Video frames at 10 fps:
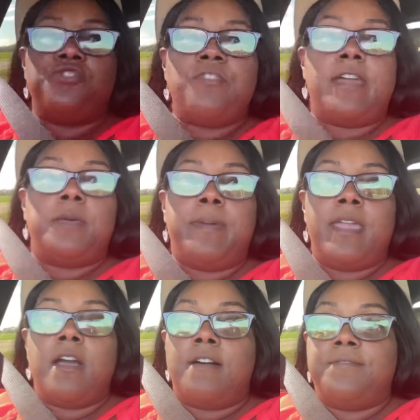trying to
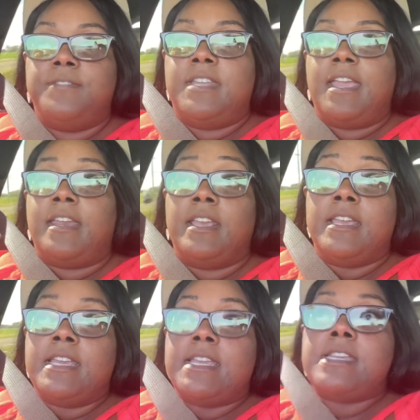pay off debt
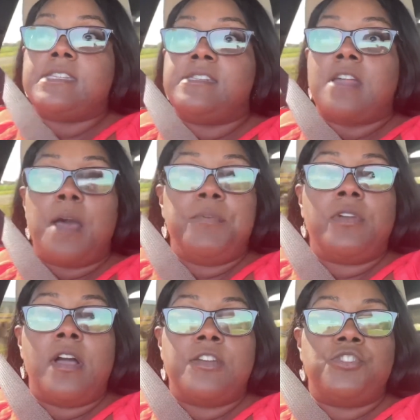is stop
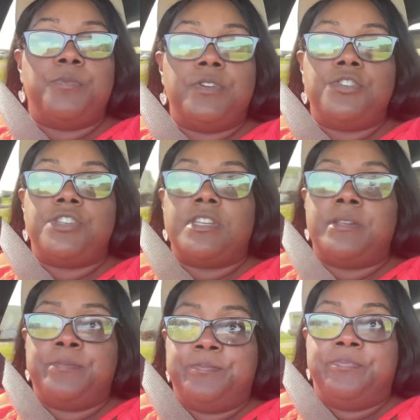your
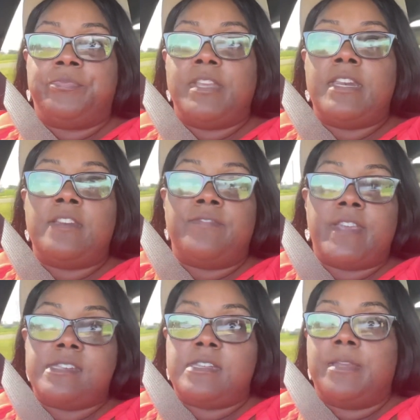contribution and
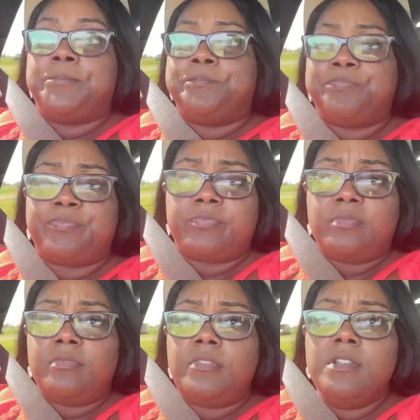
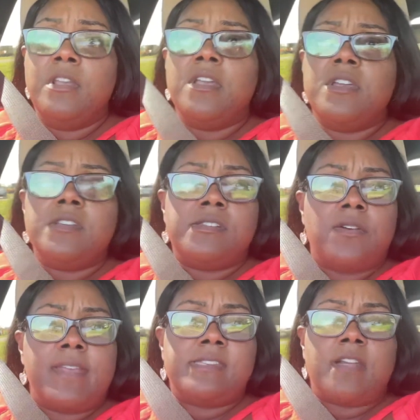investing.
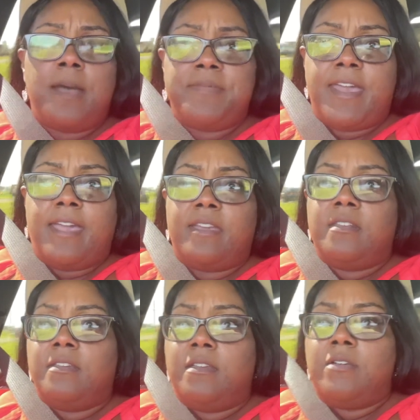So I stopped that,
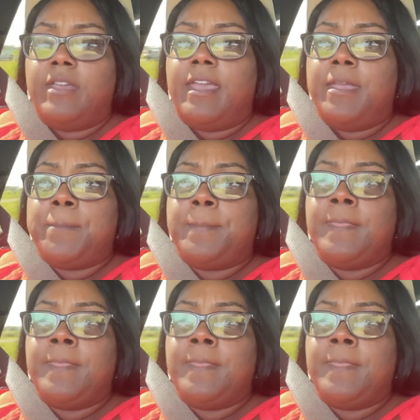okay?